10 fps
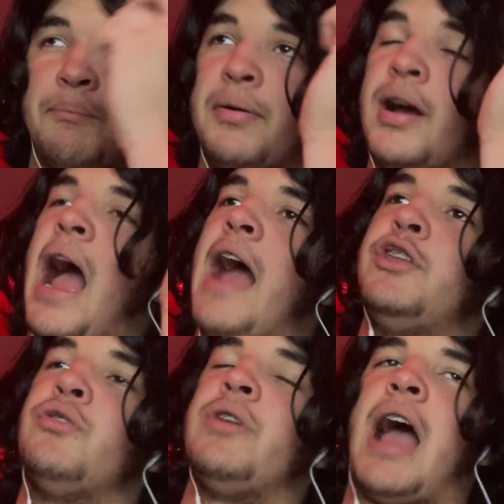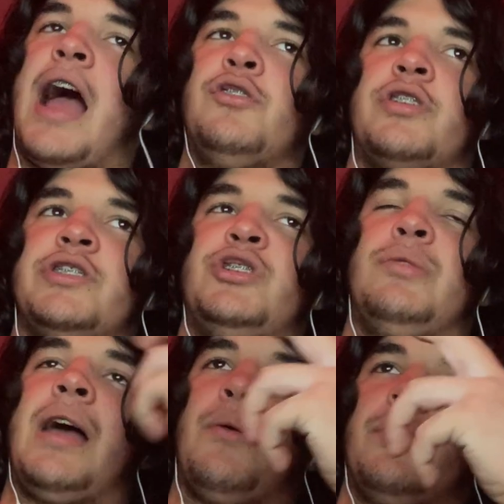But I do I do
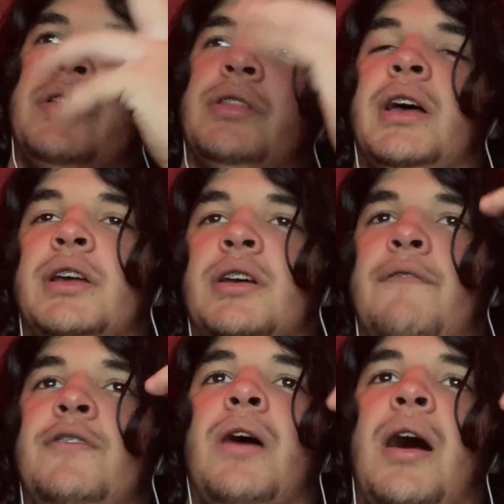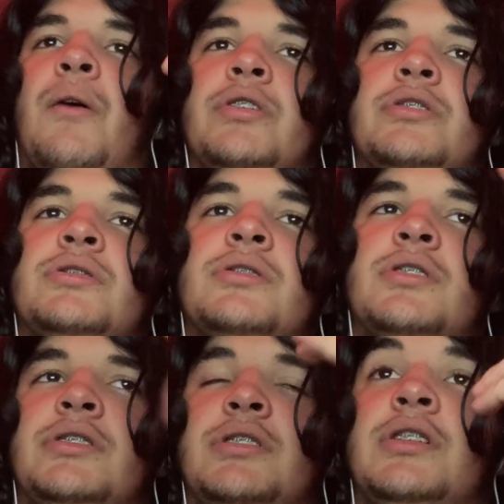consume that within like a few hours
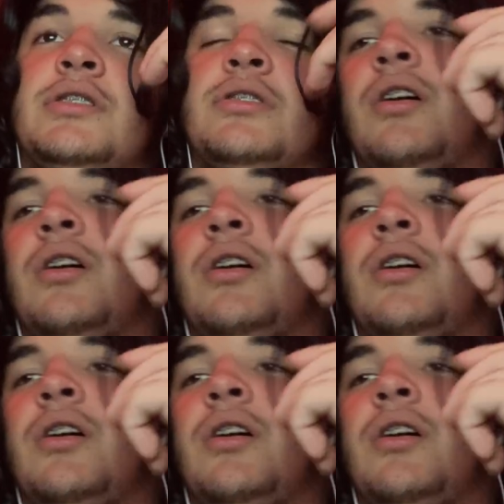because it is a